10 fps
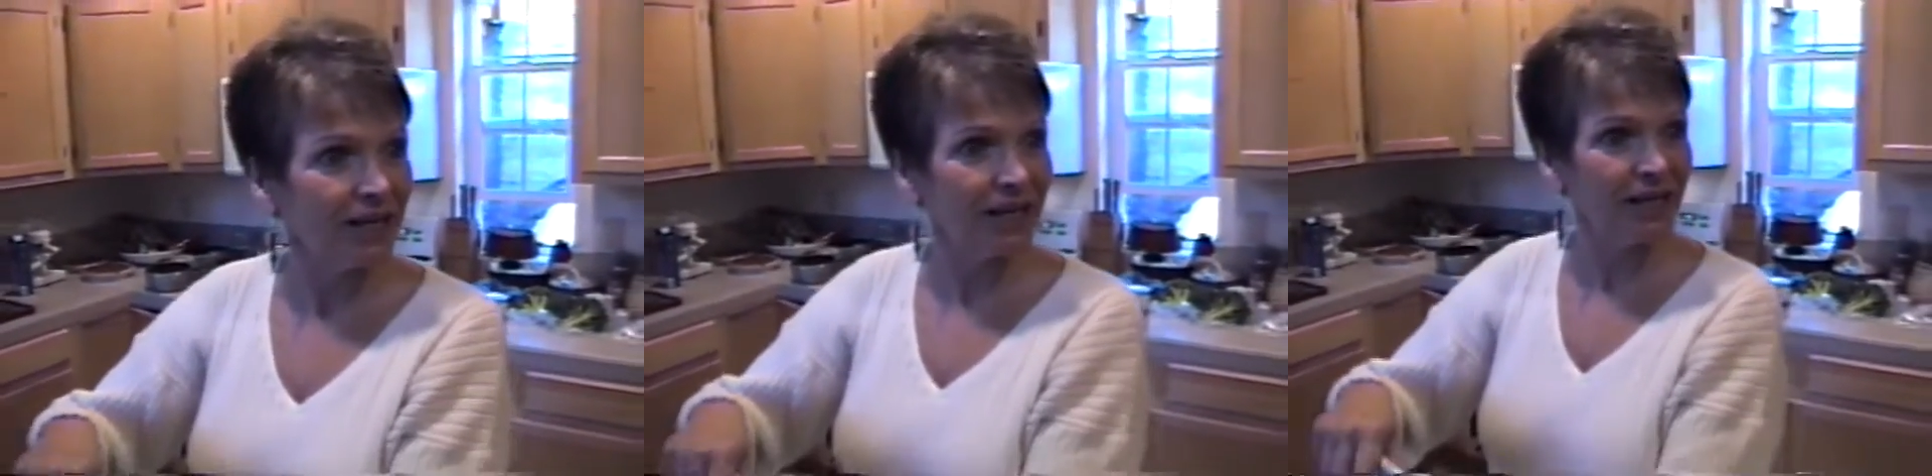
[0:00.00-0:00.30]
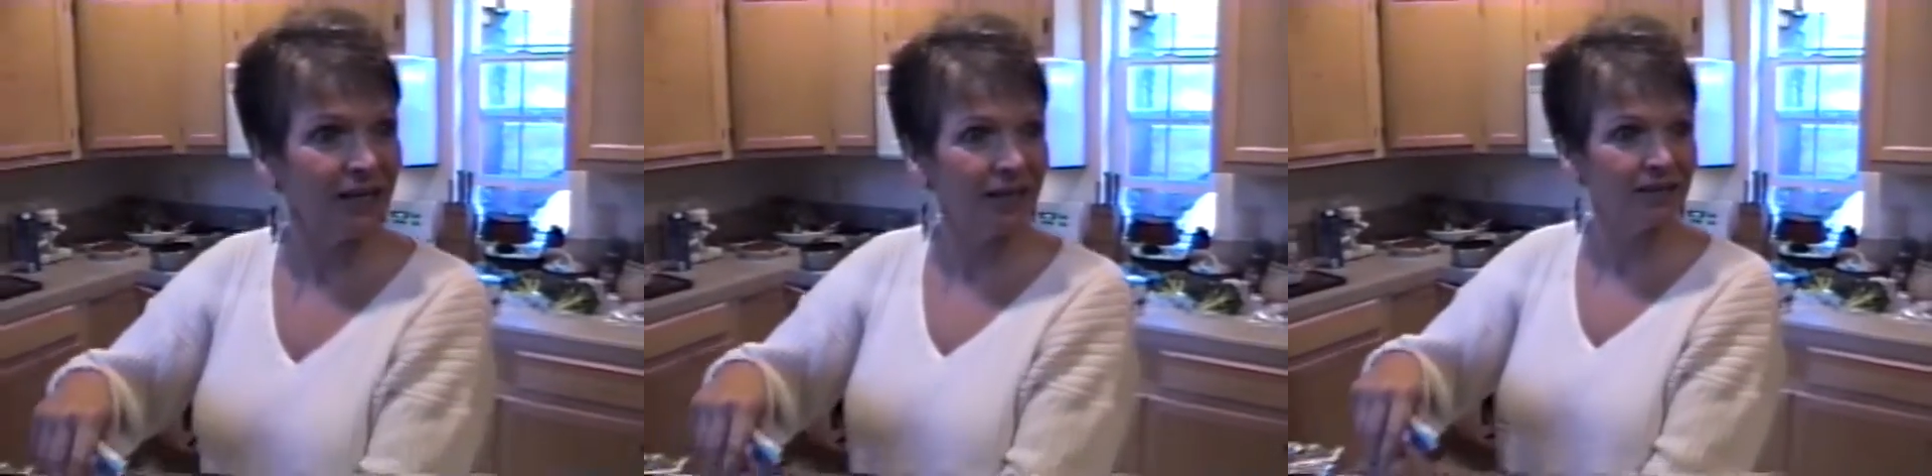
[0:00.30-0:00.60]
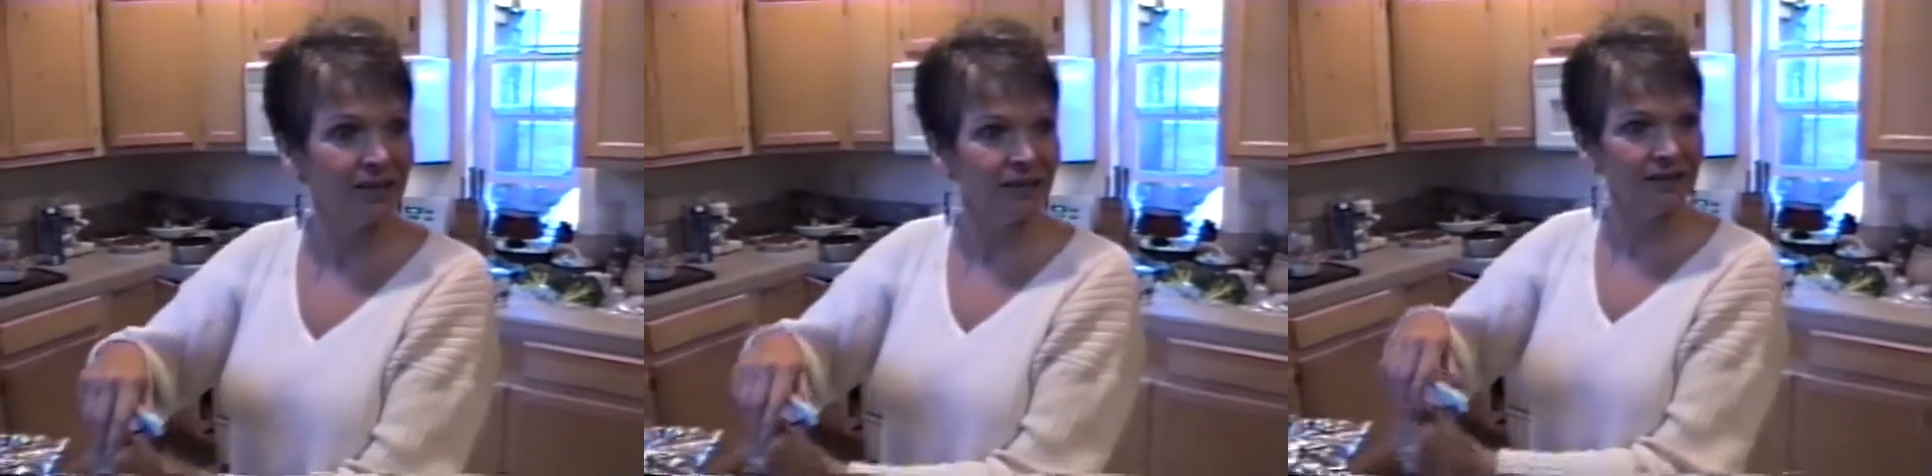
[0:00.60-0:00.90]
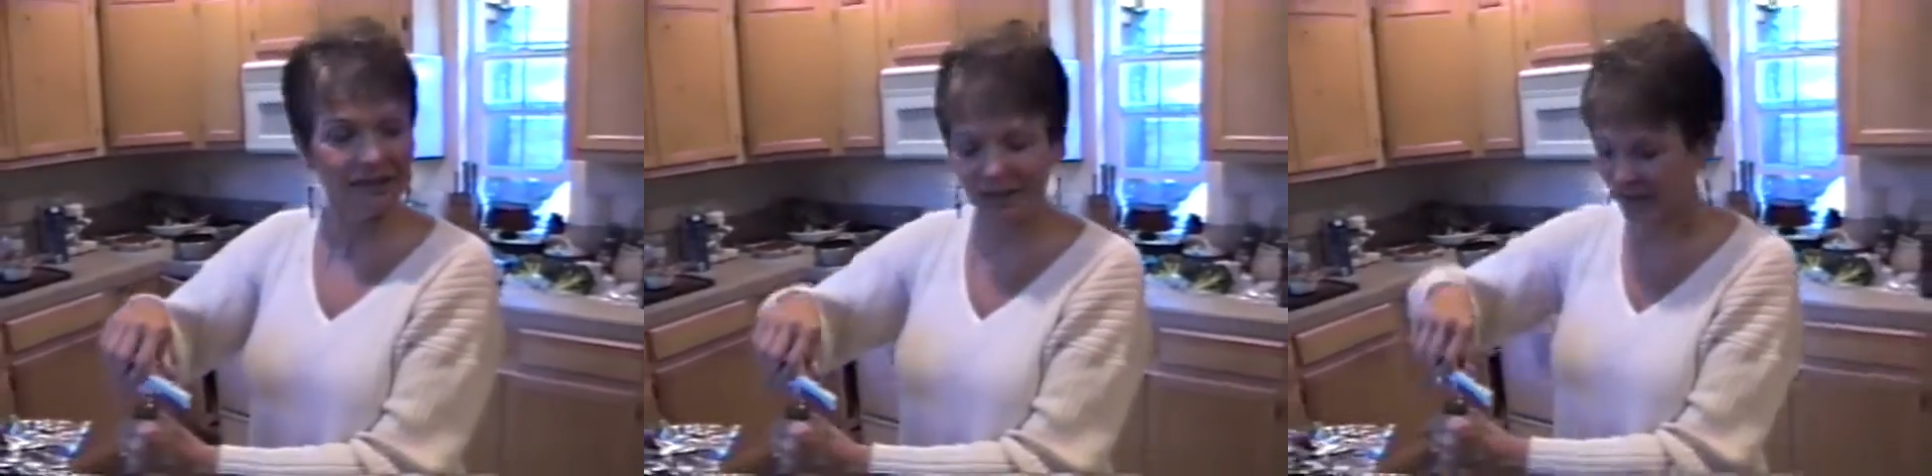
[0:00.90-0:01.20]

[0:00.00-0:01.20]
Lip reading: And